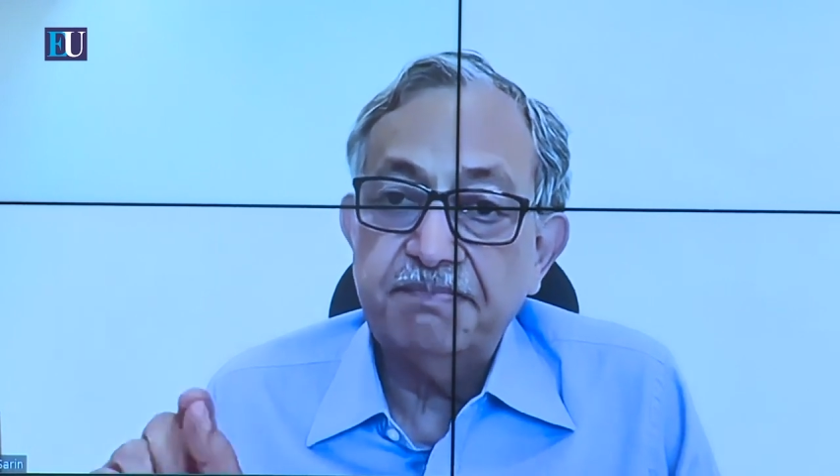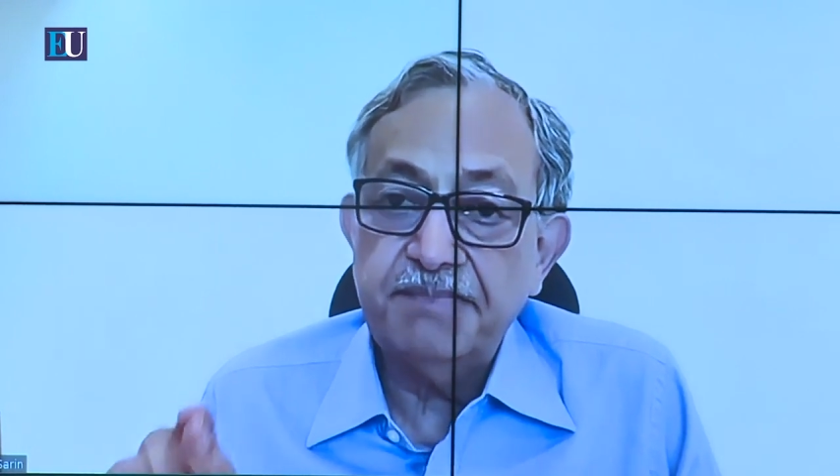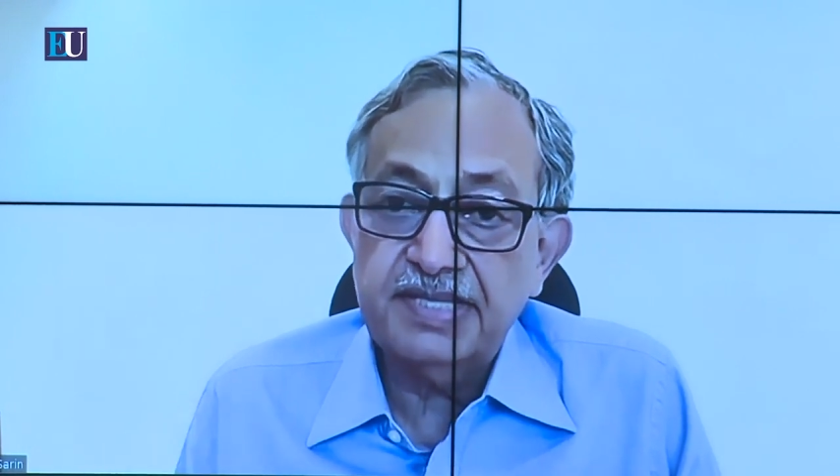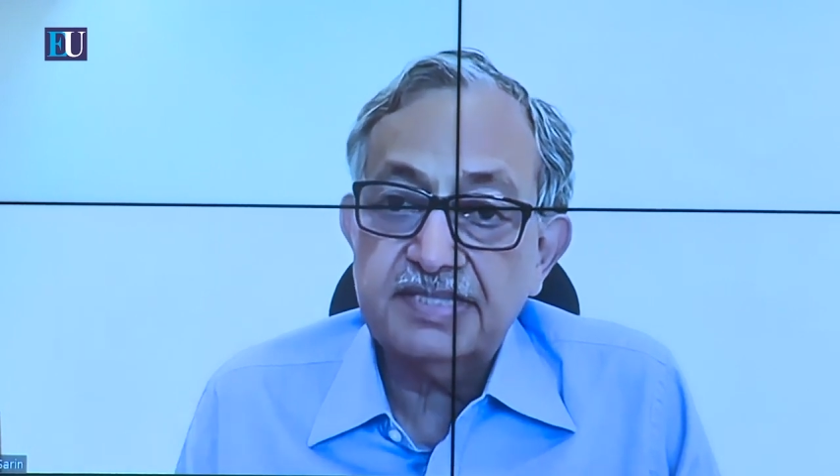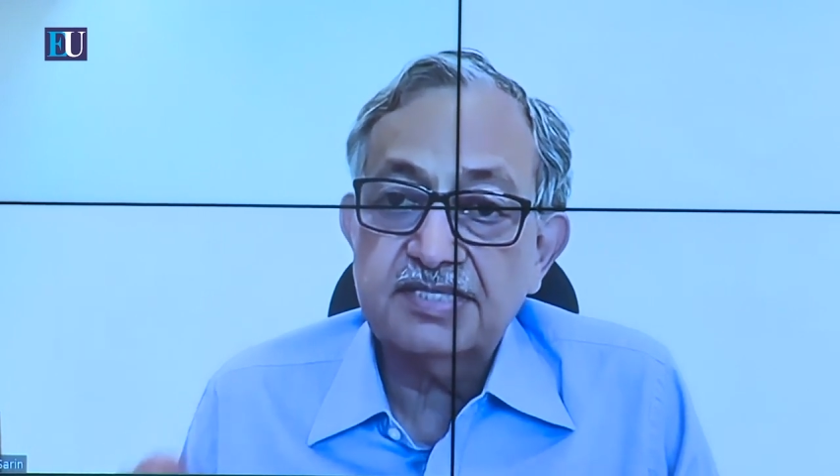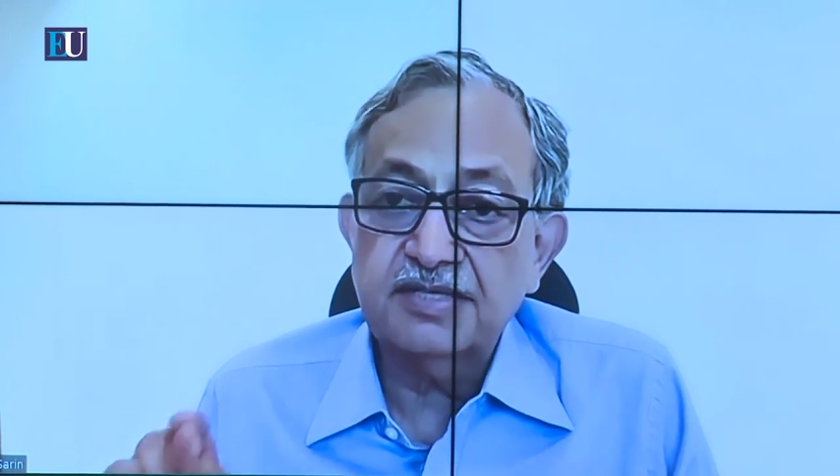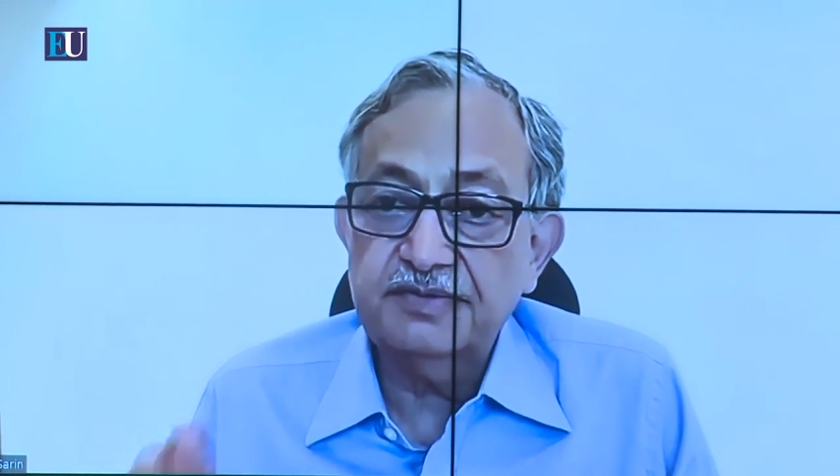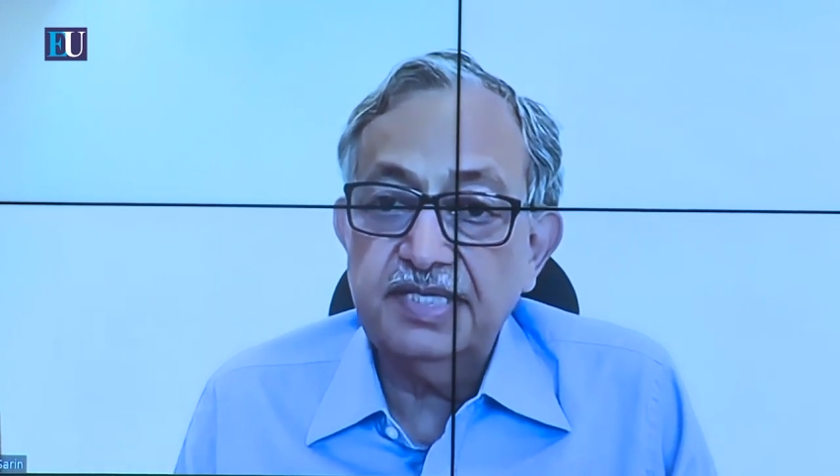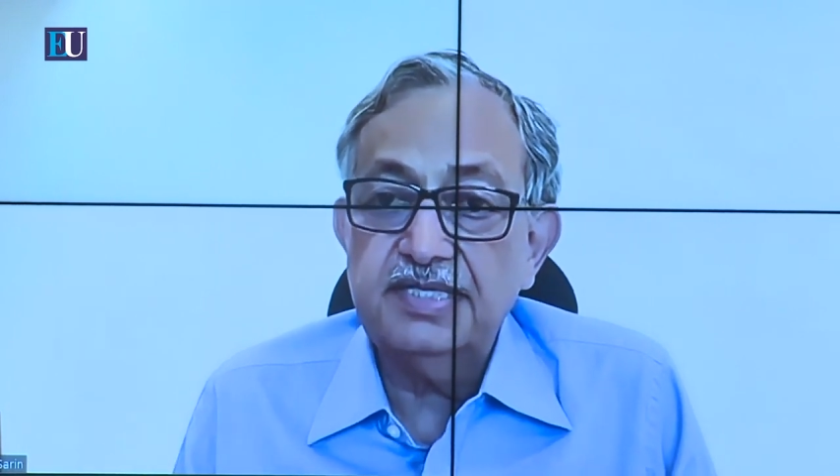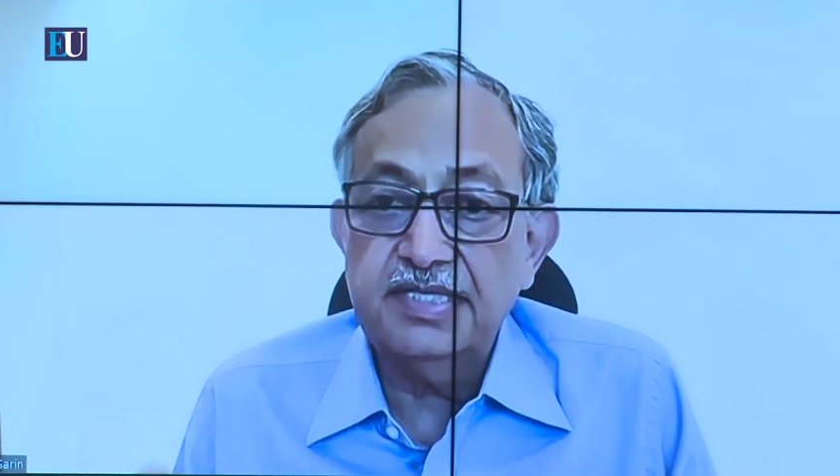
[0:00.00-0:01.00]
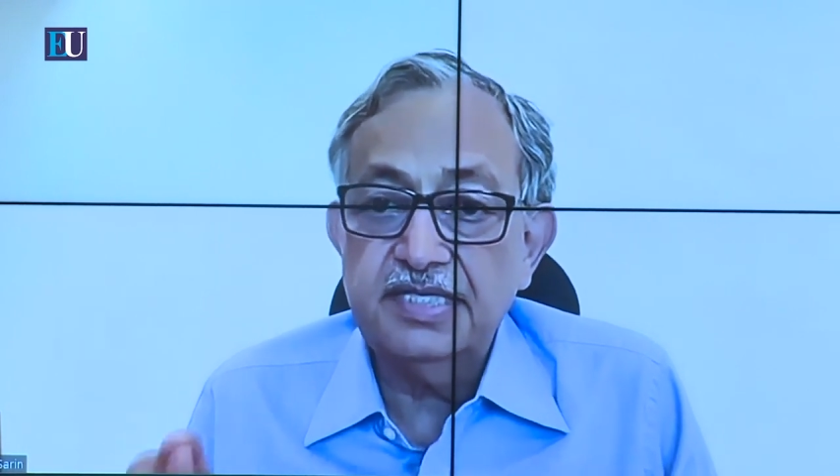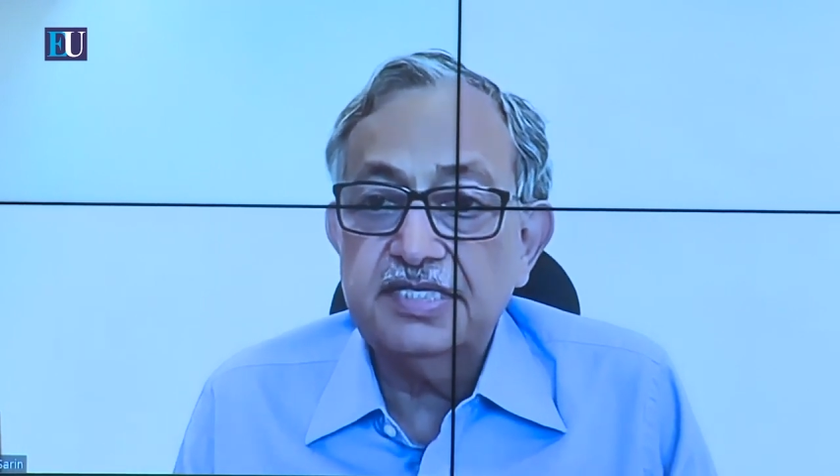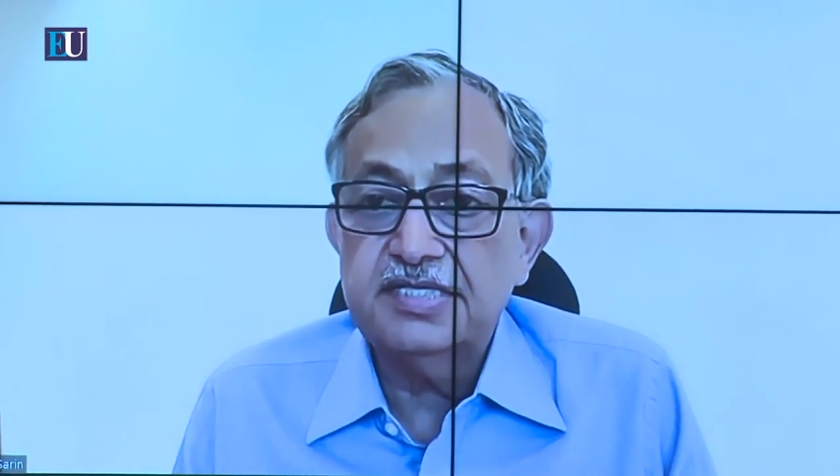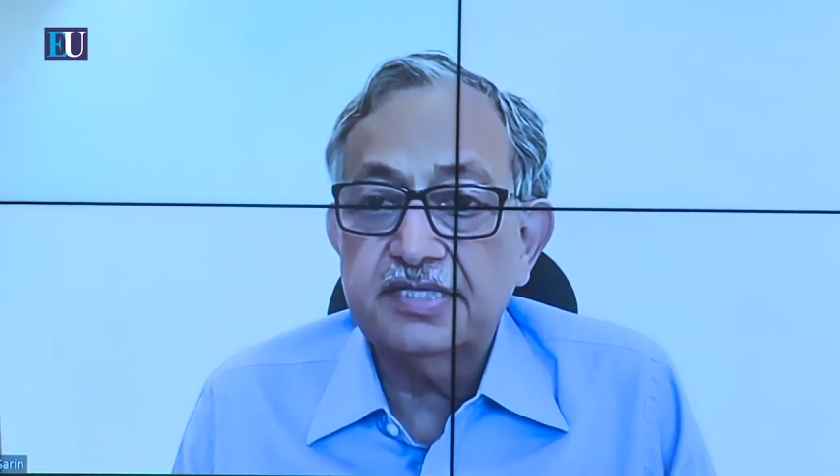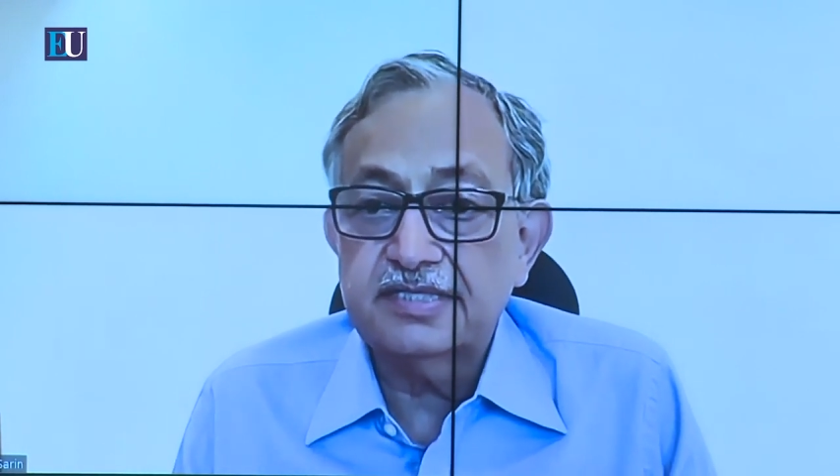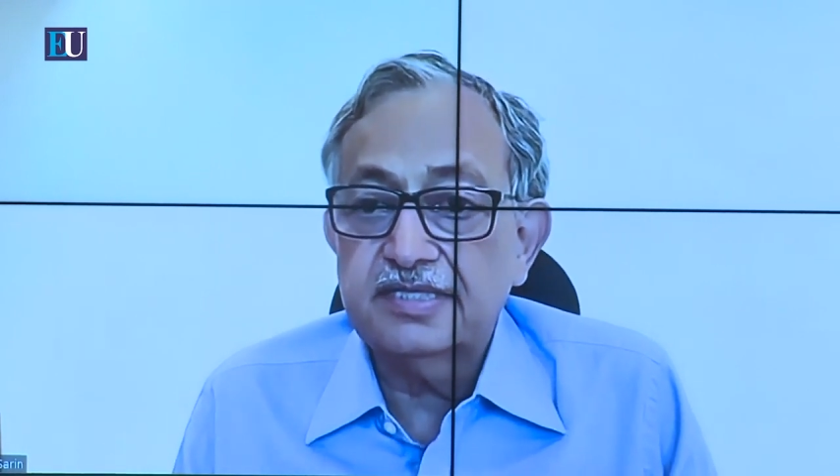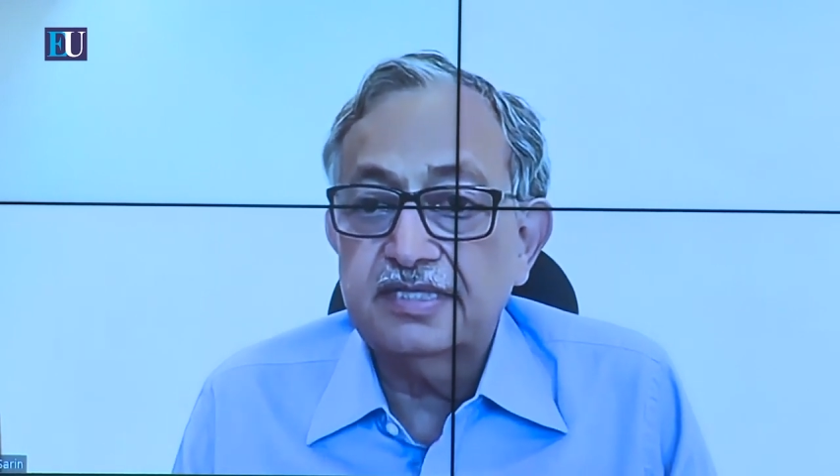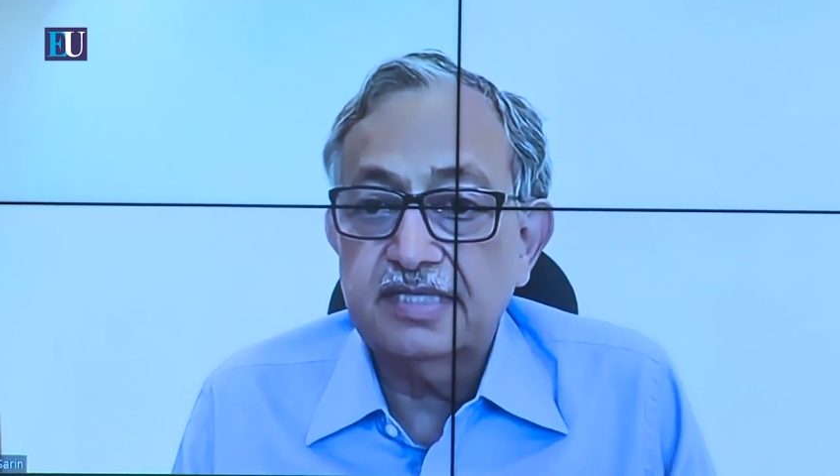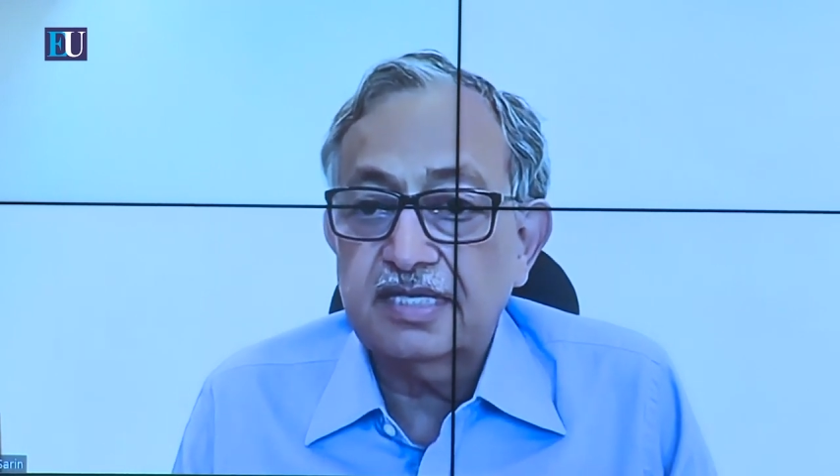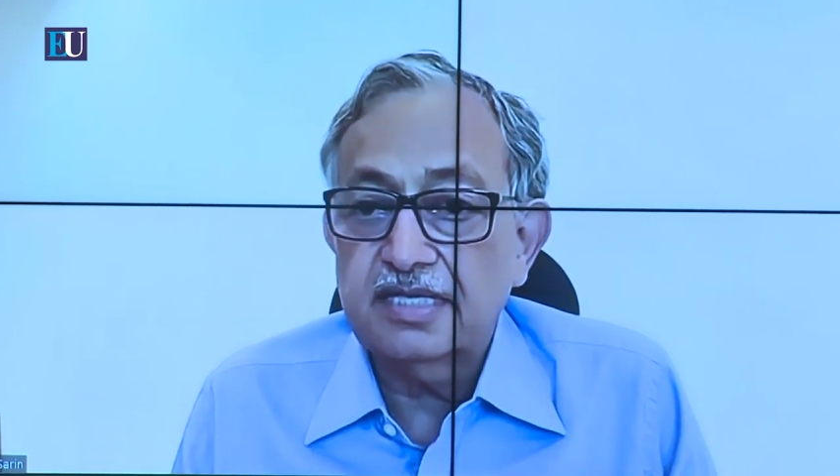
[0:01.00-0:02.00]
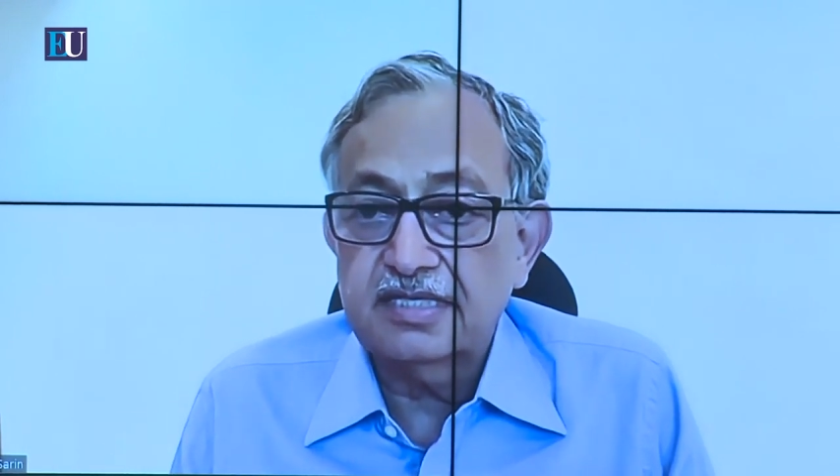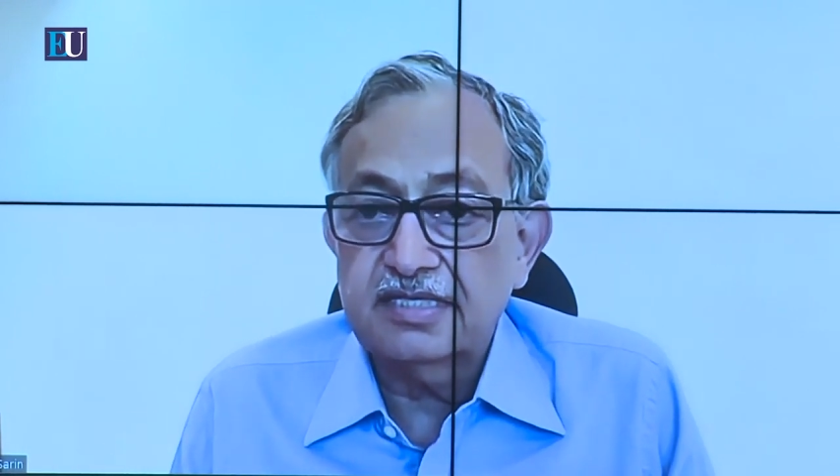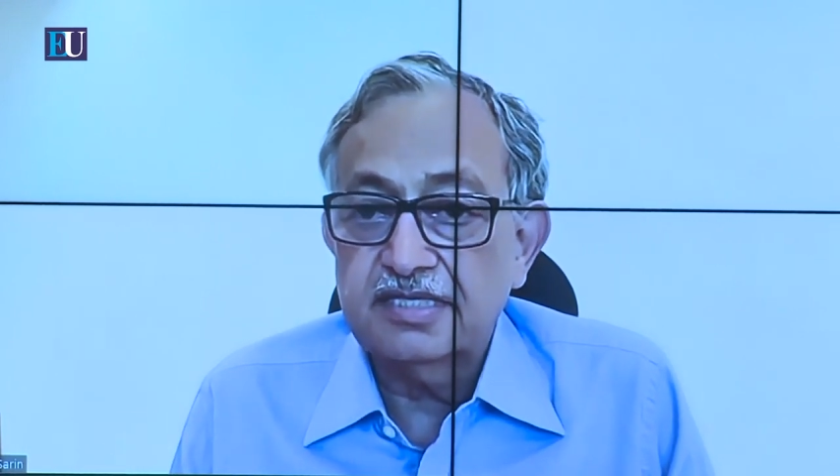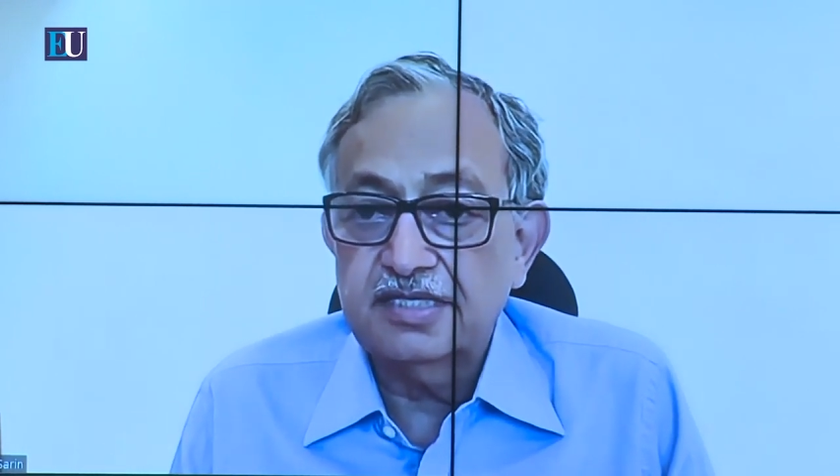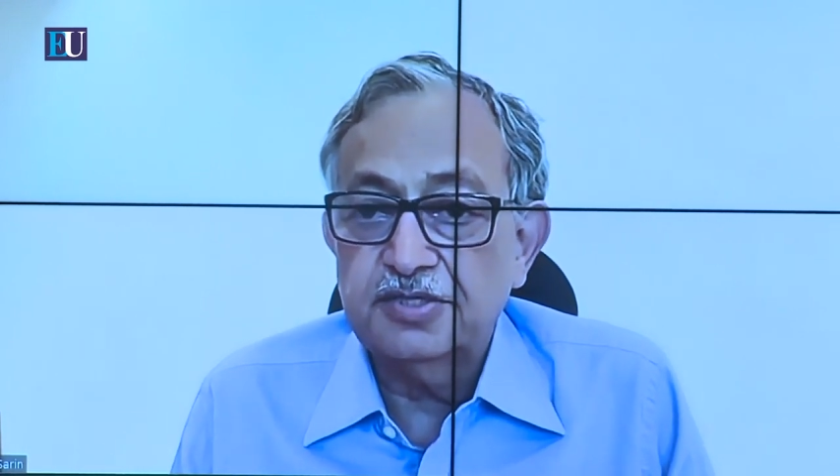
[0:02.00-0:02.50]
best of the teachers in the country.